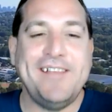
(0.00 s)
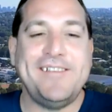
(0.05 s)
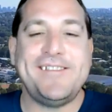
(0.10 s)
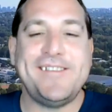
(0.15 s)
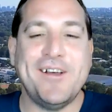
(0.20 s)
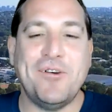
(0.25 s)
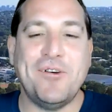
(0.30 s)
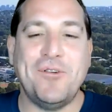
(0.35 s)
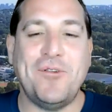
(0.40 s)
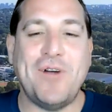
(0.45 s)

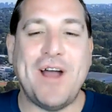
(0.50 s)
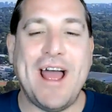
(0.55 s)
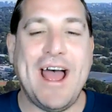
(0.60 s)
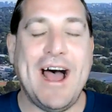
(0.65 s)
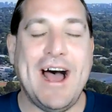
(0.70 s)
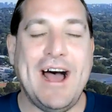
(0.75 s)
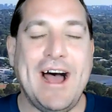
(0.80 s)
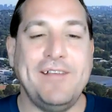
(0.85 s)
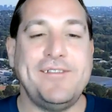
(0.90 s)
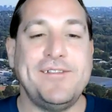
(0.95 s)
So
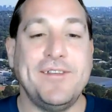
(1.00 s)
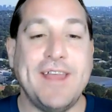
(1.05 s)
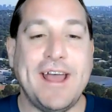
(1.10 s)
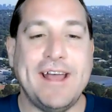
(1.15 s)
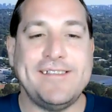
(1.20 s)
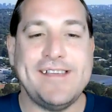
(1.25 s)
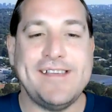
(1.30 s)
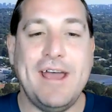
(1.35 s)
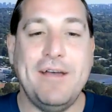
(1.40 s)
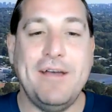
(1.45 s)

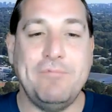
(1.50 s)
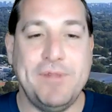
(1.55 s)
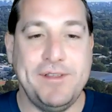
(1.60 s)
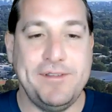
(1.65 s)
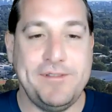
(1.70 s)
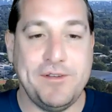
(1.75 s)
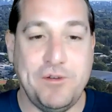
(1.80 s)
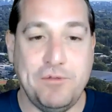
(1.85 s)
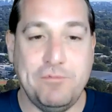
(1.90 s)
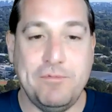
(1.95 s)
that's
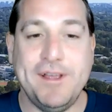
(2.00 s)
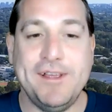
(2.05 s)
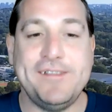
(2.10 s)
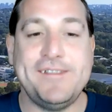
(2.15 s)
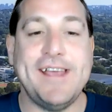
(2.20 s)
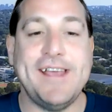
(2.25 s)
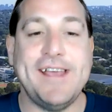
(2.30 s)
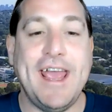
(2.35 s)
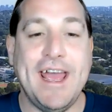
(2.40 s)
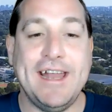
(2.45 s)
Emma
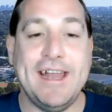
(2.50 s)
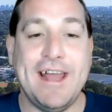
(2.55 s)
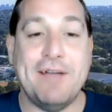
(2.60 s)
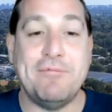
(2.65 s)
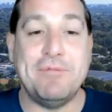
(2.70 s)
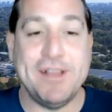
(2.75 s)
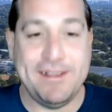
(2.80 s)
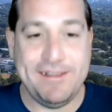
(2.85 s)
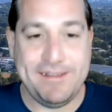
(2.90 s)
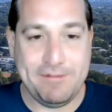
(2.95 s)
Tzioumis and
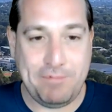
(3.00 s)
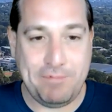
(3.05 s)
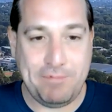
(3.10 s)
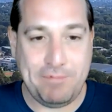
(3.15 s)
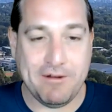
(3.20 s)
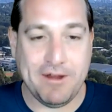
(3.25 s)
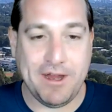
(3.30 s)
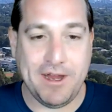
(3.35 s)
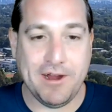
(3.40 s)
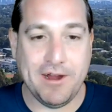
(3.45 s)
Emily
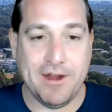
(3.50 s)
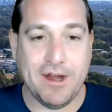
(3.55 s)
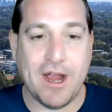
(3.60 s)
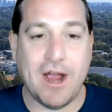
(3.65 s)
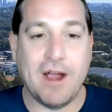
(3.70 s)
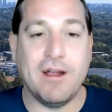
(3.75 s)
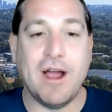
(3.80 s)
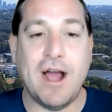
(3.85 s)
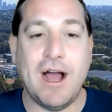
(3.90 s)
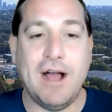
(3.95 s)
Saperia
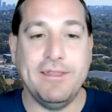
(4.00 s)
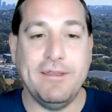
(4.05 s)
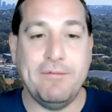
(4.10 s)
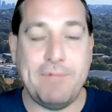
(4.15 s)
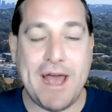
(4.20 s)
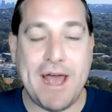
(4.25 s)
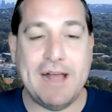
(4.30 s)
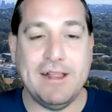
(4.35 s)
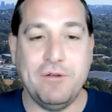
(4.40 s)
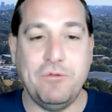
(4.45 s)
are on the
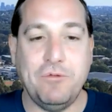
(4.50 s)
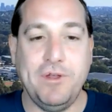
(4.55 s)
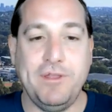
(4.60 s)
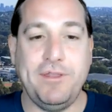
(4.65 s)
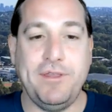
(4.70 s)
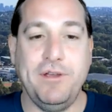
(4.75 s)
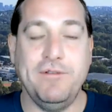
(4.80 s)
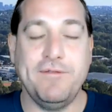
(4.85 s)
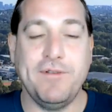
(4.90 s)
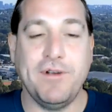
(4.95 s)
ballot
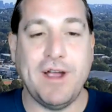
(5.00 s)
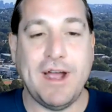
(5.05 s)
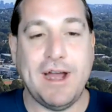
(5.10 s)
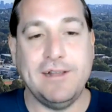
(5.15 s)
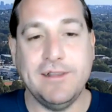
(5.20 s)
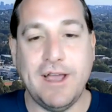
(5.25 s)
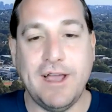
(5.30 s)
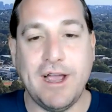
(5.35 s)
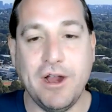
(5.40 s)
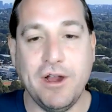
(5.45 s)
with you for
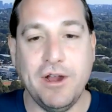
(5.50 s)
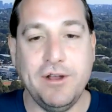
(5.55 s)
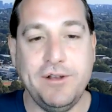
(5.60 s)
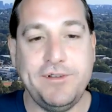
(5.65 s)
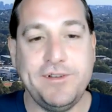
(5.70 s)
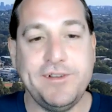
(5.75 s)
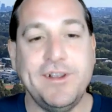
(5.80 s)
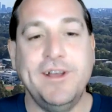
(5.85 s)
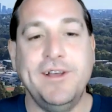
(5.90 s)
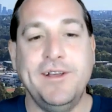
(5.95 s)
at
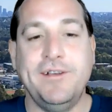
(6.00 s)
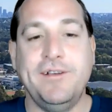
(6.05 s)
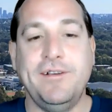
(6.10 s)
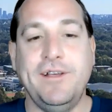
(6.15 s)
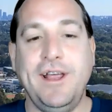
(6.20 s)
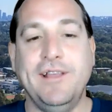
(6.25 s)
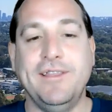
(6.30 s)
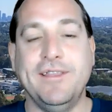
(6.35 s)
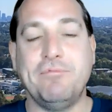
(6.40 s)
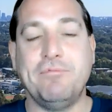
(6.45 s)
large
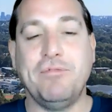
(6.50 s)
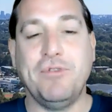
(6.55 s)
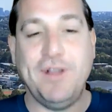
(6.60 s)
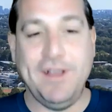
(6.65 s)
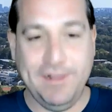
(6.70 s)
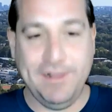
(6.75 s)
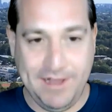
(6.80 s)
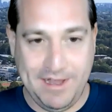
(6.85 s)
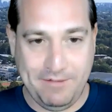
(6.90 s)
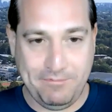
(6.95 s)
in the
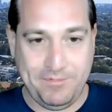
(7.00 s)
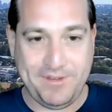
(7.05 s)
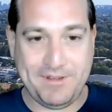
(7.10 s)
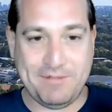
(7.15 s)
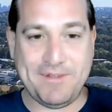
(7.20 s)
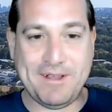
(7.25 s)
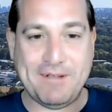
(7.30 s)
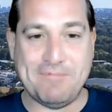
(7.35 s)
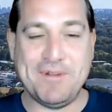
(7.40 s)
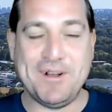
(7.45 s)
prelim
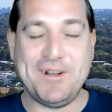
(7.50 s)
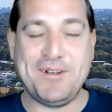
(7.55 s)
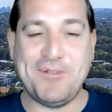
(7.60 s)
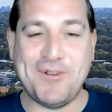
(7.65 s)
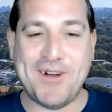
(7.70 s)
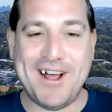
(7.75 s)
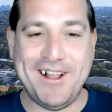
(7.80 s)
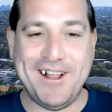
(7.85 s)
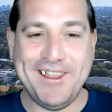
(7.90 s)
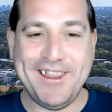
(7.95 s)
September
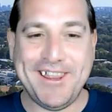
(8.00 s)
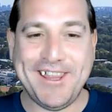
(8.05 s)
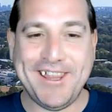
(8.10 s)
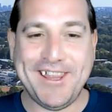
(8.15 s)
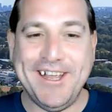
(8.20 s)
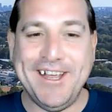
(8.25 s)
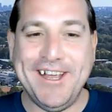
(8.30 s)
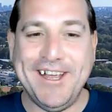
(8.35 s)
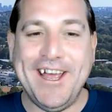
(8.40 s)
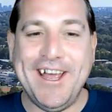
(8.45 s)
12th,
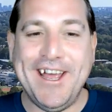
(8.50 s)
